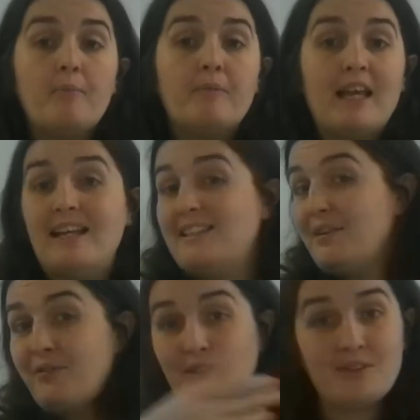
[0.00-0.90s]
in
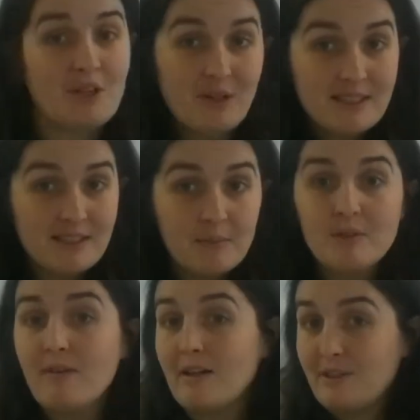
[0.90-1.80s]
different solar systems
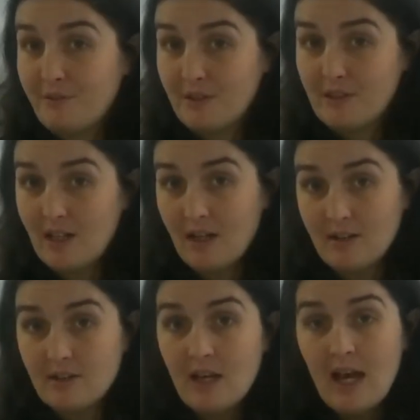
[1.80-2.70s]
around different
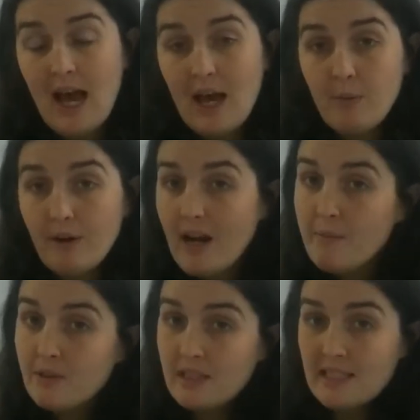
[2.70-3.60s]
stars. And we're
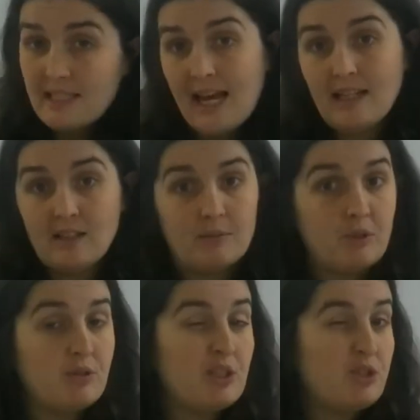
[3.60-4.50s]
able to detect them
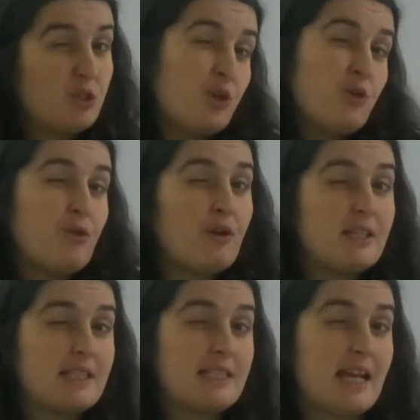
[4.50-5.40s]
using two very
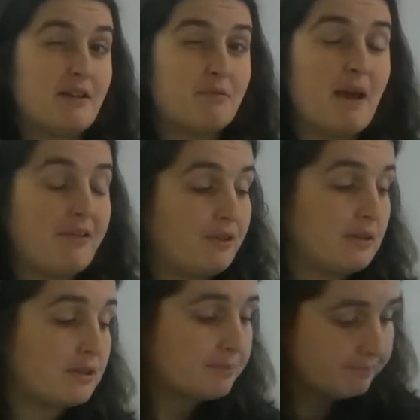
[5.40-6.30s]
distinct
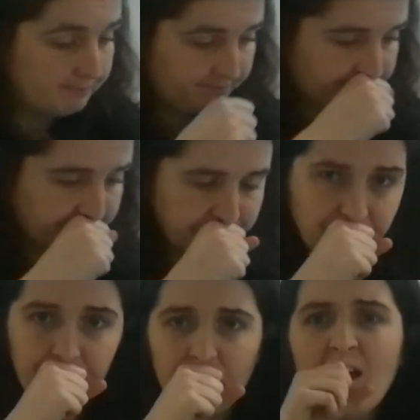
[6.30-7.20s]
methods. The
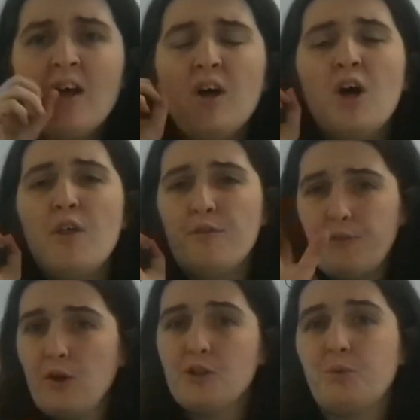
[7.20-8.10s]

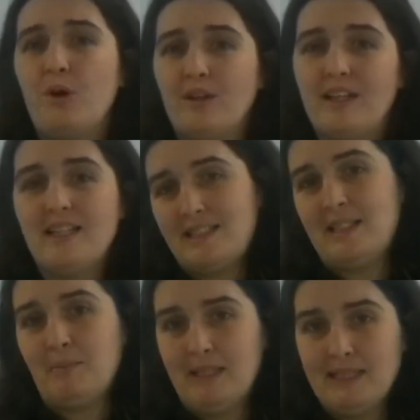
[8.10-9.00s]
first one is the
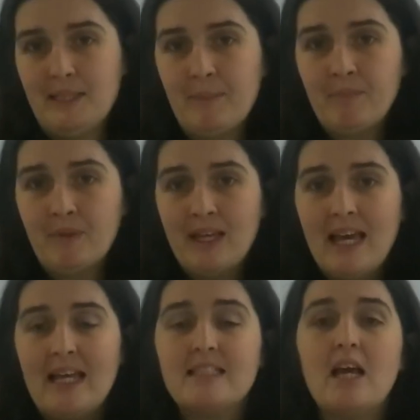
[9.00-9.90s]
simplest.
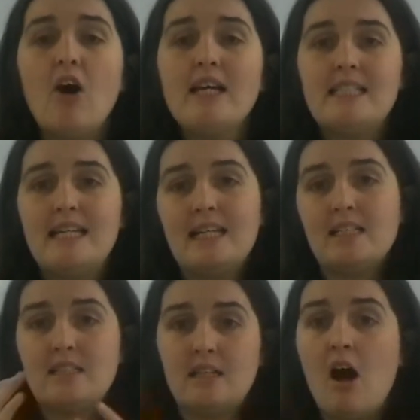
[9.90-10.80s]
It's the idea that a
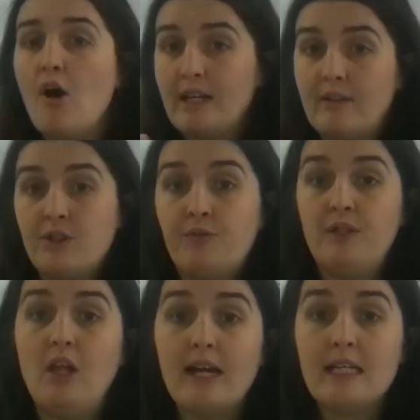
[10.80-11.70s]
star gives off
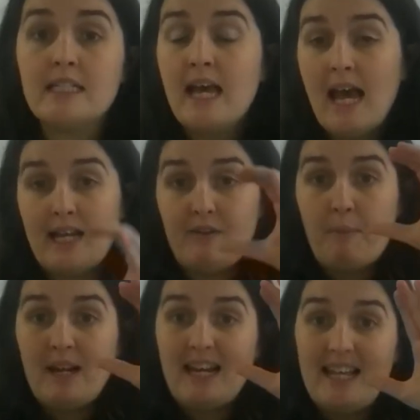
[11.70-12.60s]
light, and if a
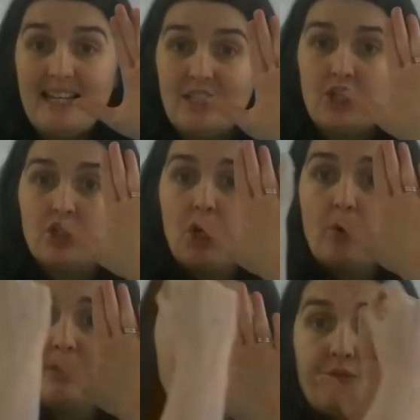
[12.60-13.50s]
planet
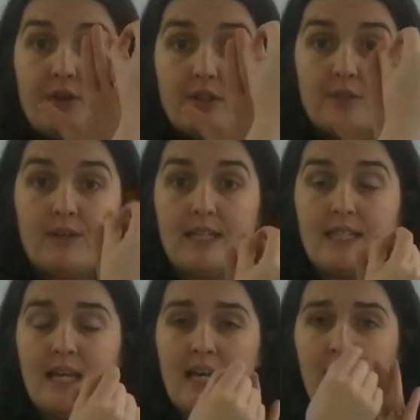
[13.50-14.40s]
goes in front of it,
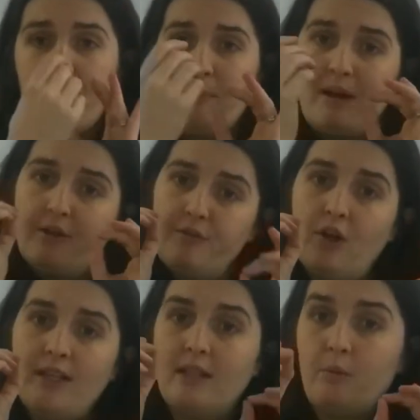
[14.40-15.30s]
the amount of
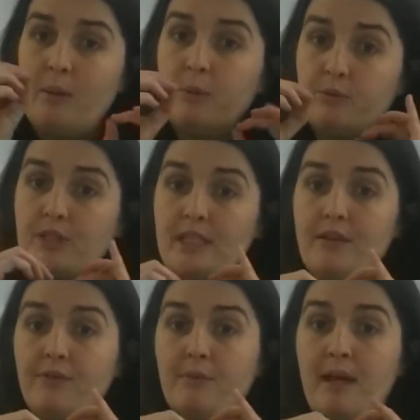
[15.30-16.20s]
light that we would
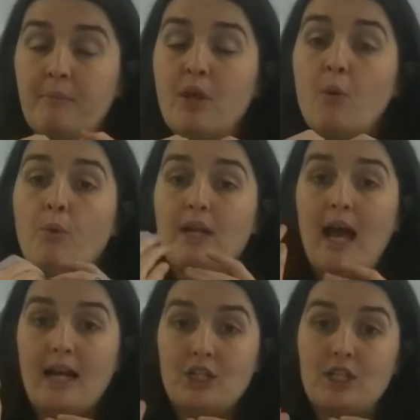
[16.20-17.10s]
receive from it would
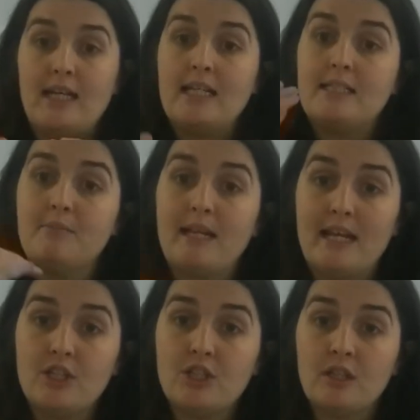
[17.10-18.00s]
actually
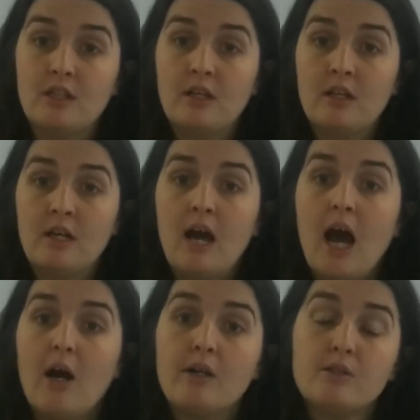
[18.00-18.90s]
diminish.
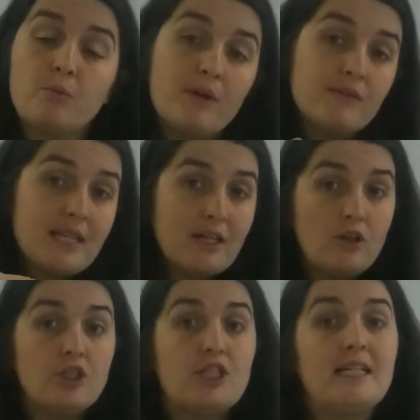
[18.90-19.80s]
And with
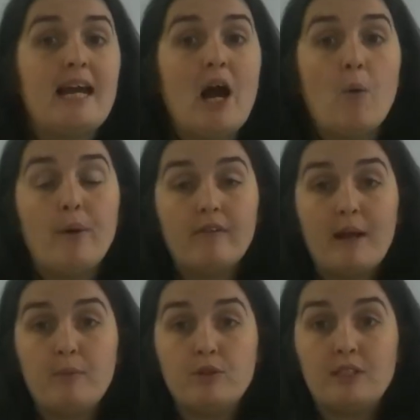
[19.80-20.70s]
technology now, we're
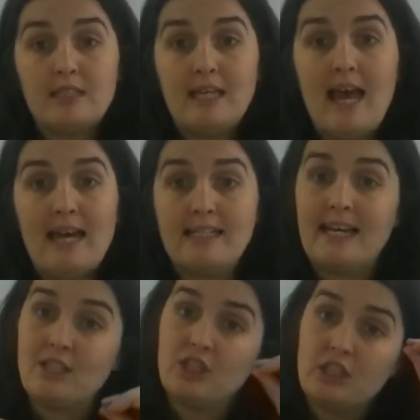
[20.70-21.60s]
able to detect
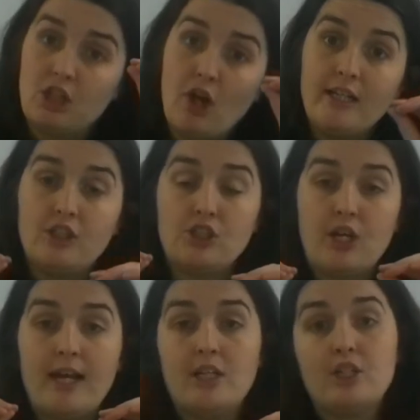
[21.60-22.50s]
that slight
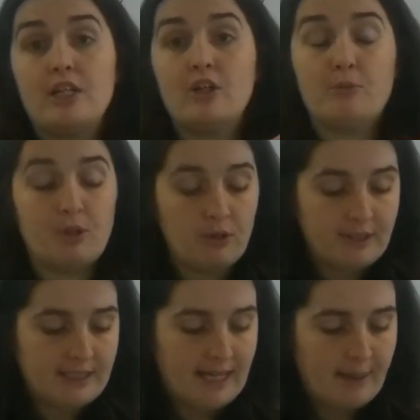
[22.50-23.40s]
change in
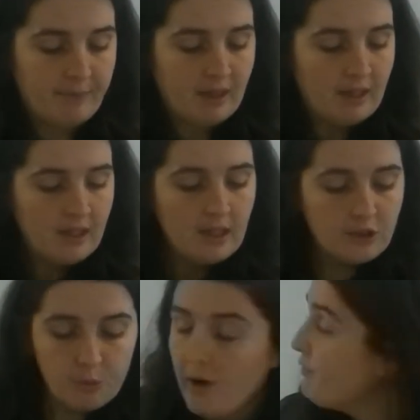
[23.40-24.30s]
luminosity.
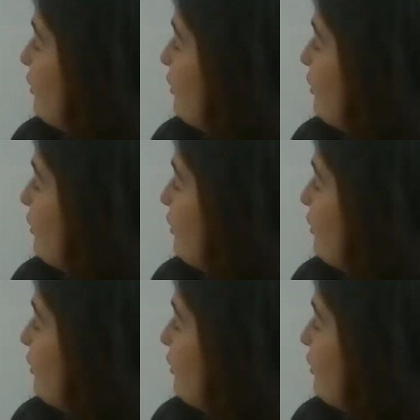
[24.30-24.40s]
So what I've